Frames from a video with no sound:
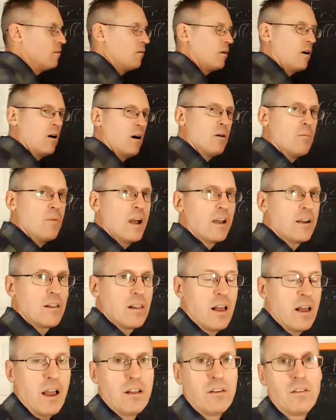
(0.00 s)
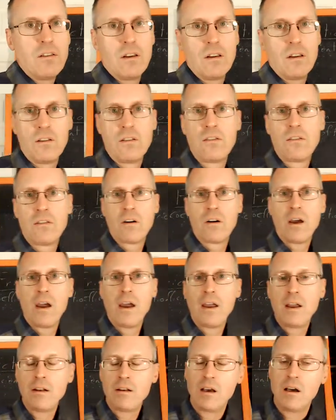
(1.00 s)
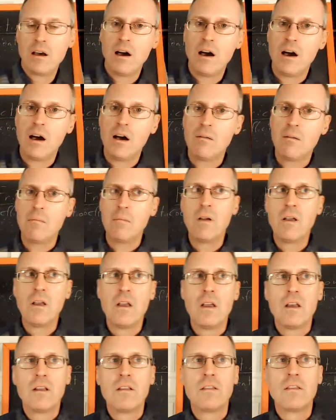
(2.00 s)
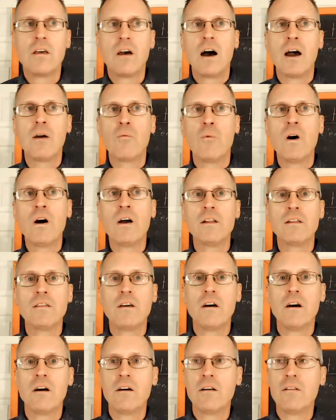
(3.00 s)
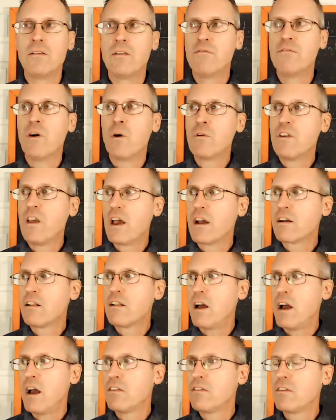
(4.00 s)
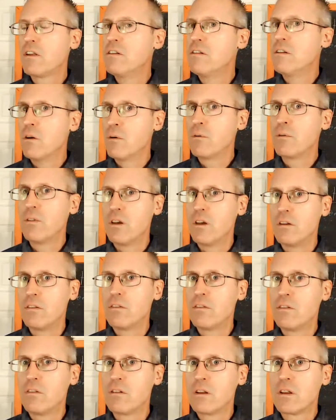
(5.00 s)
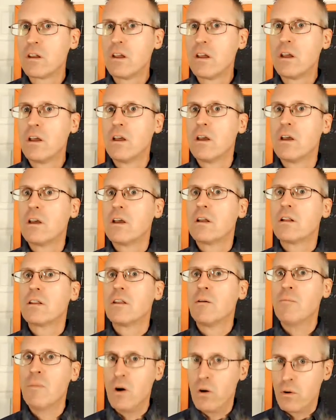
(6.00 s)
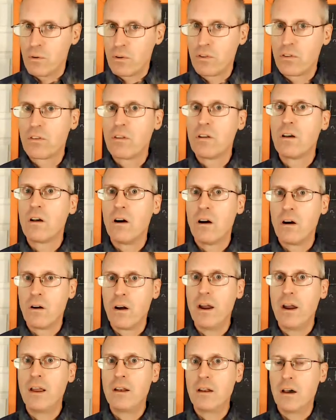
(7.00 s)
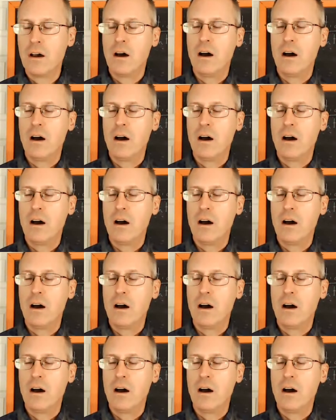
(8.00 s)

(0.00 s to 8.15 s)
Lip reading: all my classes, all right, I want the VOTEC class to know this the most, all right?